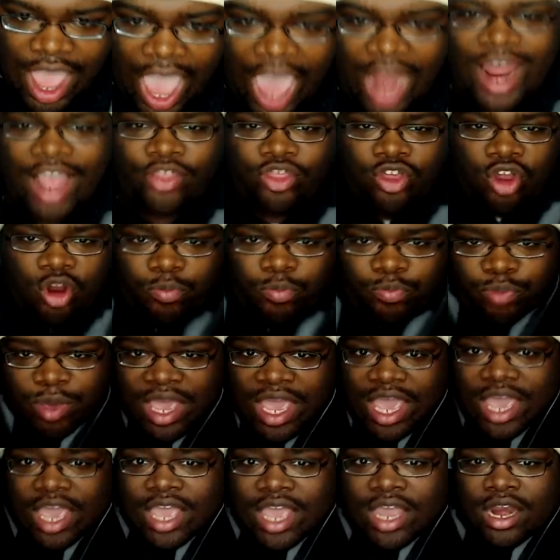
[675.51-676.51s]
and like they're
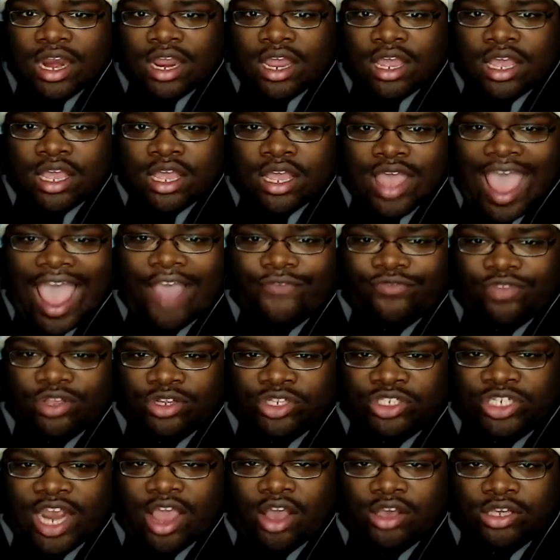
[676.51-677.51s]
pinned at
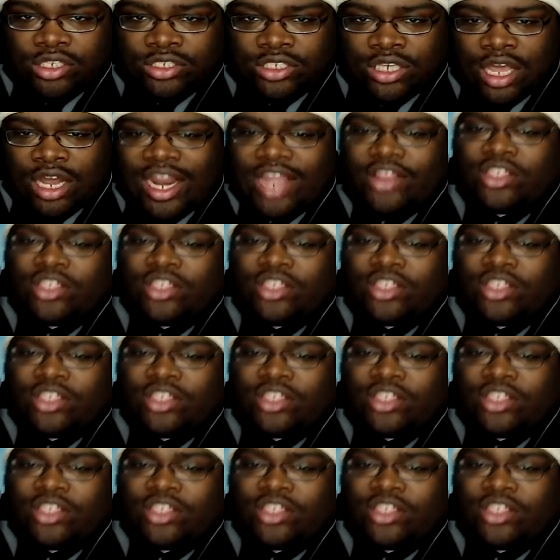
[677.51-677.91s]
the jail cell,